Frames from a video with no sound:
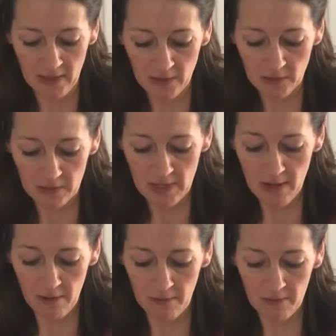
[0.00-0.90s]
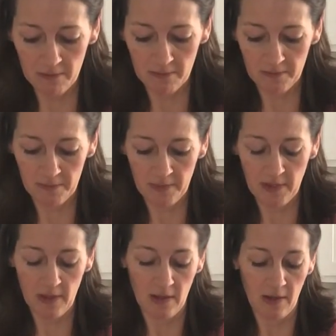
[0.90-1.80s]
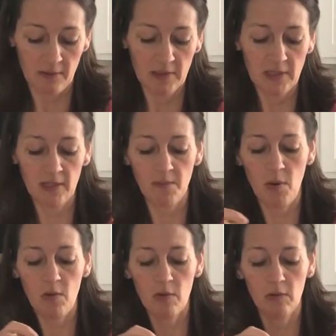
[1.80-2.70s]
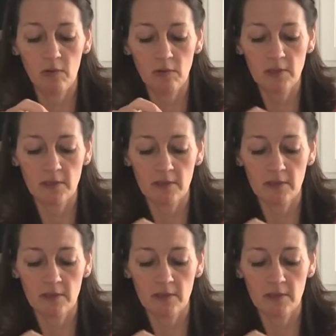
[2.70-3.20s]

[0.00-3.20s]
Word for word: So now I'm just gonna poke holes